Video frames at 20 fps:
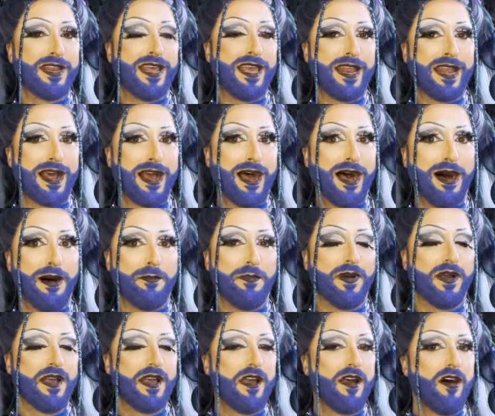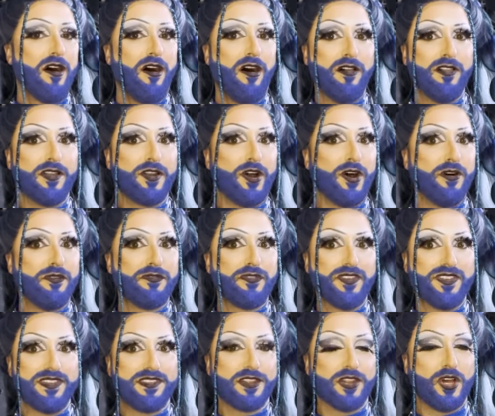it up. All in all,
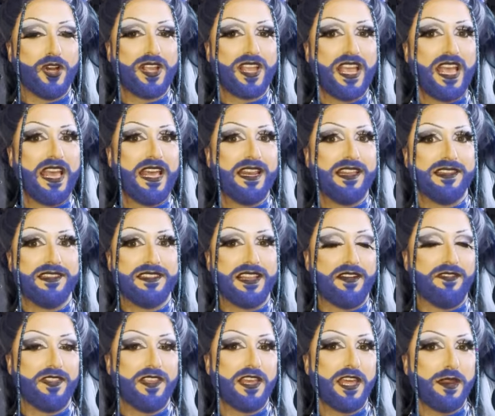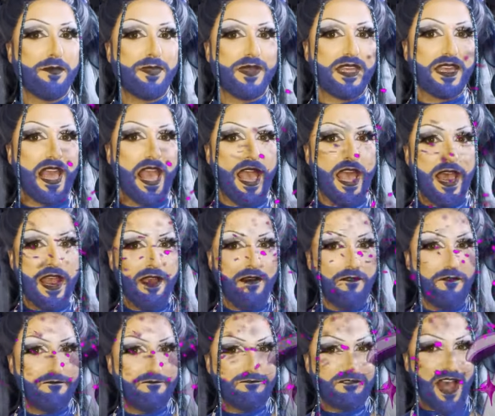for this look, it is definitely gonna be a
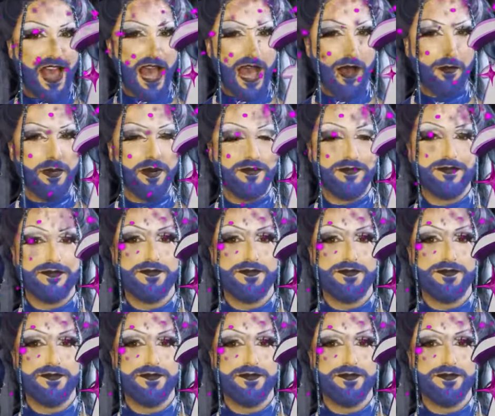fab.